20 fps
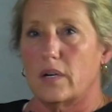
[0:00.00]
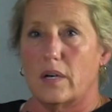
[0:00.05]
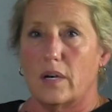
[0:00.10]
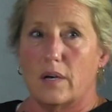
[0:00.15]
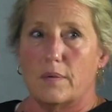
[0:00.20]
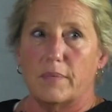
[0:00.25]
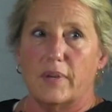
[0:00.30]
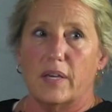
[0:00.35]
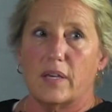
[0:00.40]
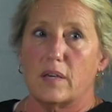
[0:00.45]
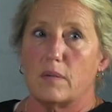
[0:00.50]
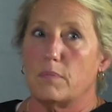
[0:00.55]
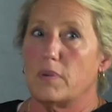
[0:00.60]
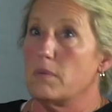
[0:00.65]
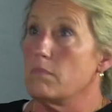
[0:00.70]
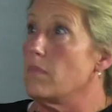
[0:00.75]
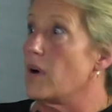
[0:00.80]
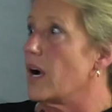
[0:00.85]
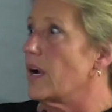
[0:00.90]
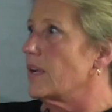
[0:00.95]
Um, it can
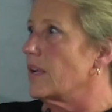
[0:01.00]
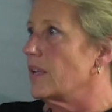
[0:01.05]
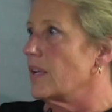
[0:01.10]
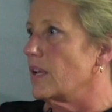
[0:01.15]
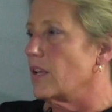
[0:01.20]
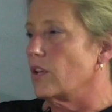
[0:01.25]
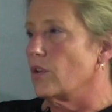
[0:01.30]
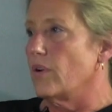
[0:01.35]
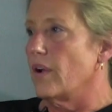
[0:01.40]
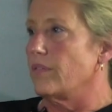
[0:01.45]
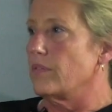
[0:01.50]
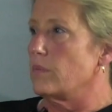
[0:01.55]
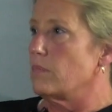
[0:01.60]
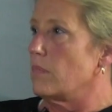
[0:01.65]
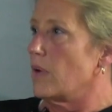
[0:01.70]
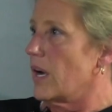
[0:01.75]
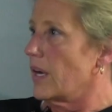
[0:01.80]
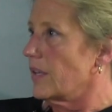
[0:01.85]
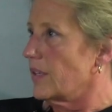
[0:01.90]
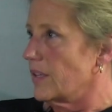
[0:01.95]
be marketing. You haven't
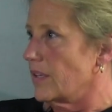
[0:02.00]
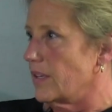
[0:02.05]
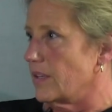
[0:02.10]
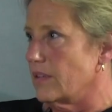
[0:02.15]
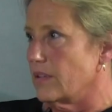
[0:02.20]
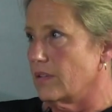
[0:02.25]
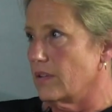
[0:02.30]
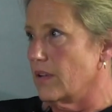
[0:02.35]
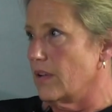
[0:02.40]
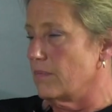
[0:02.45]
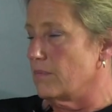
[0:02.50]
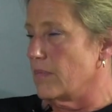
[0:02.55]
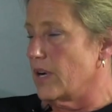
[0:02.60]
marketed the,